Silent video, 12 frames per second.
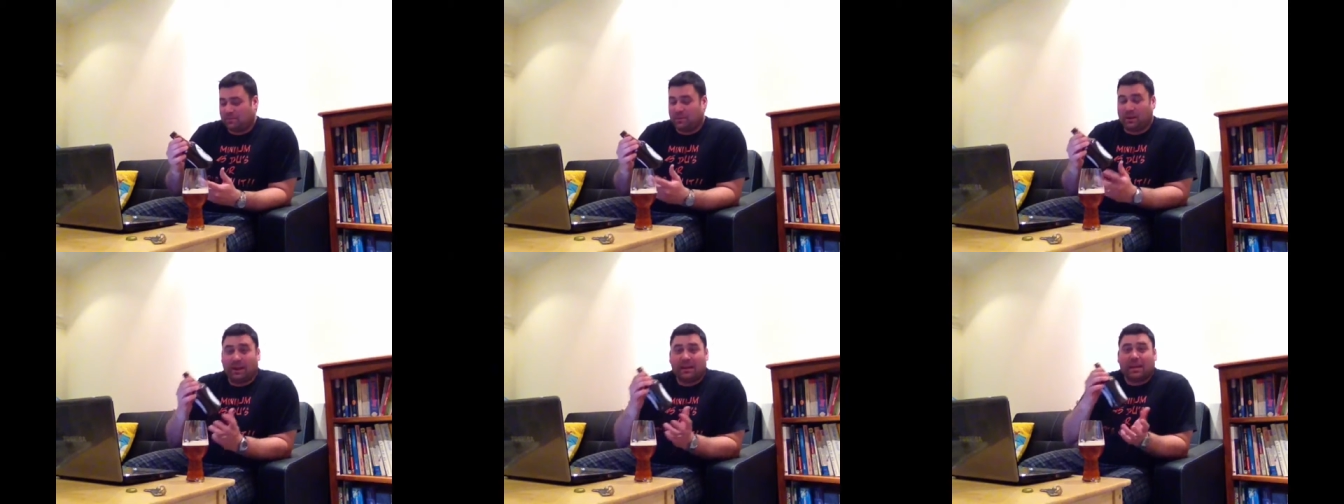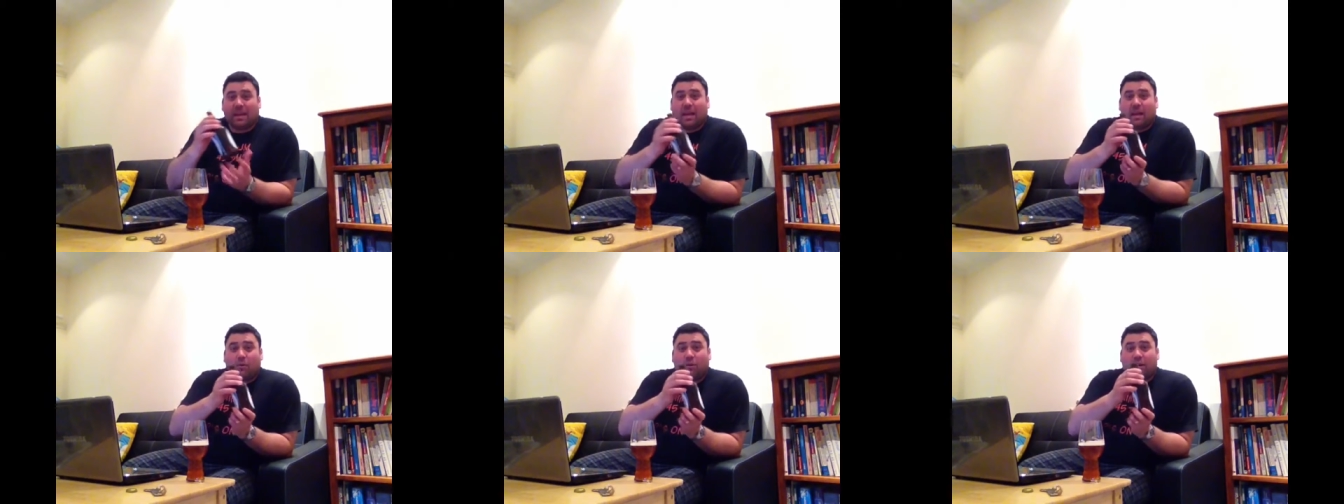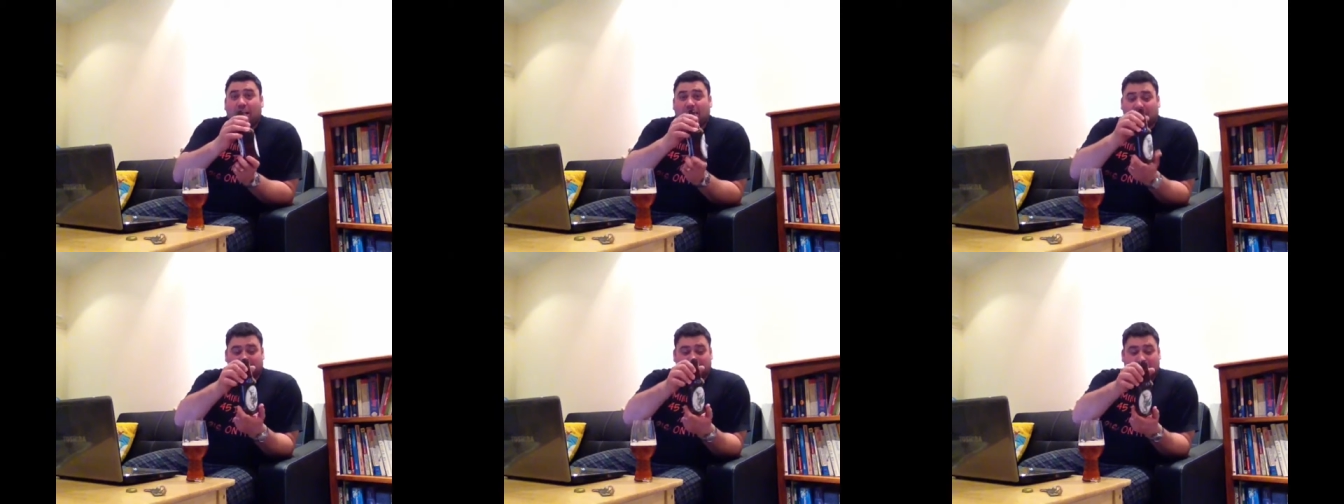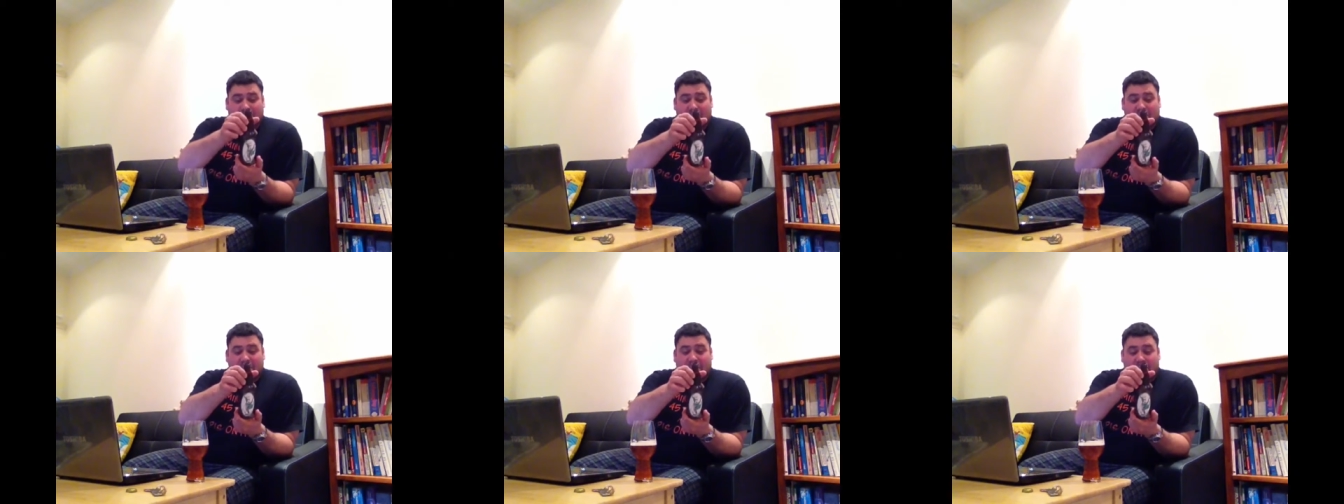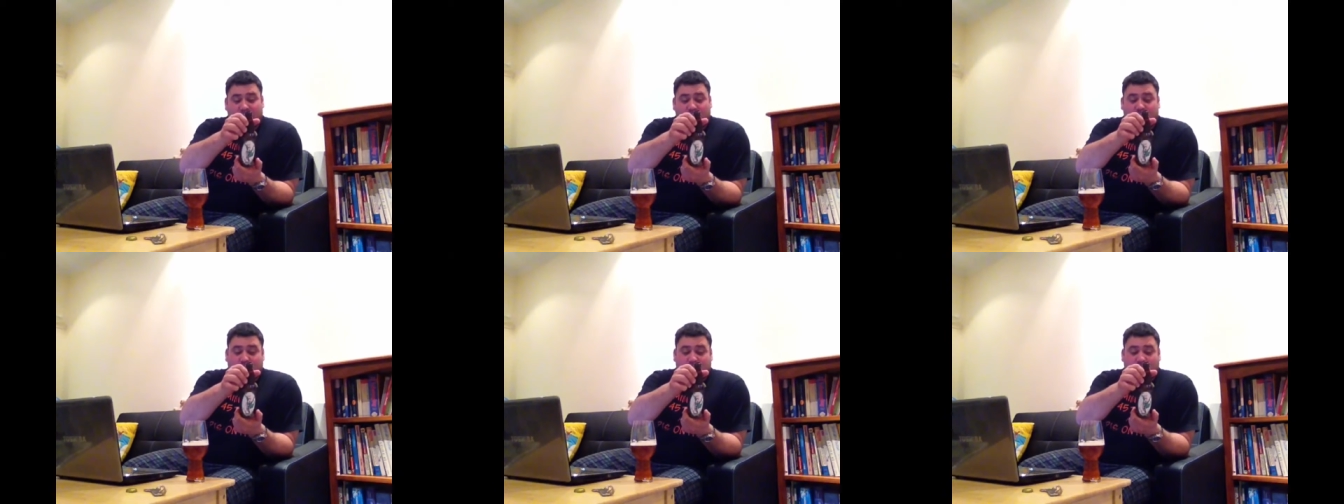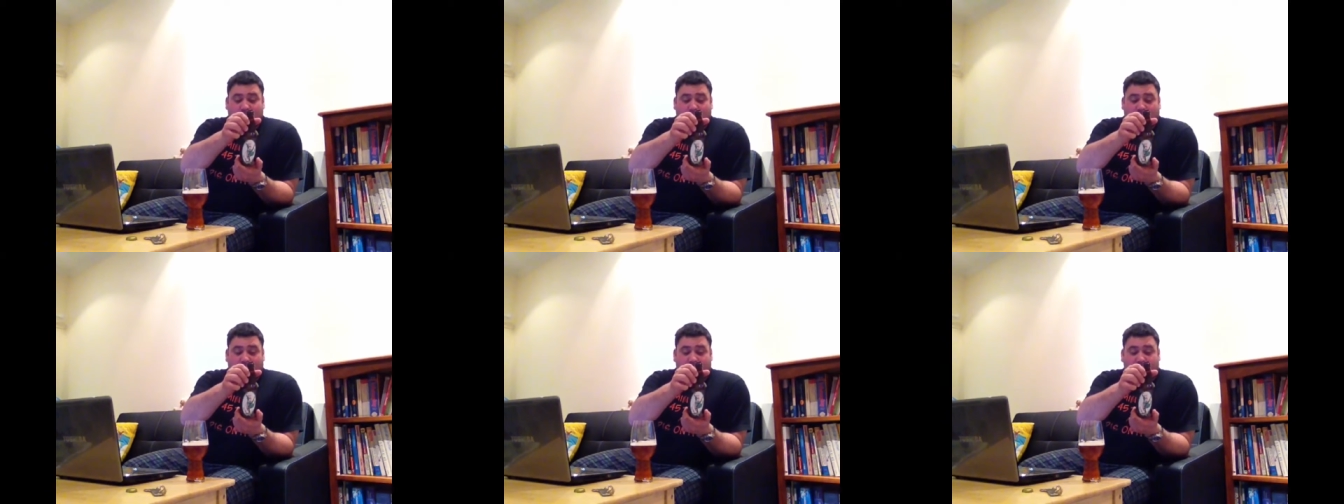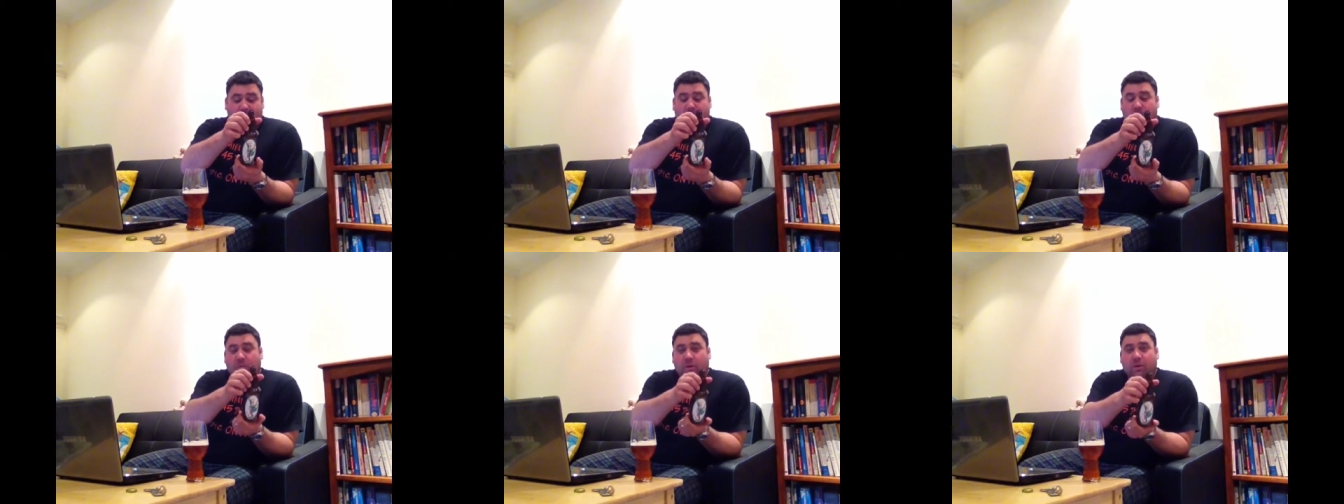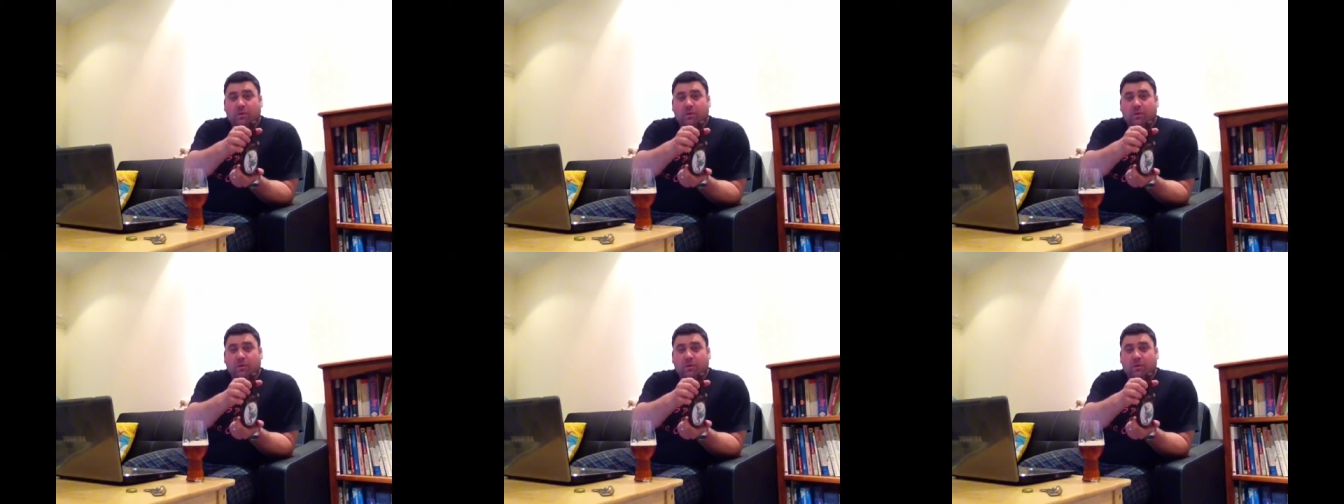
But anyway, what it is, is an extra special bitter from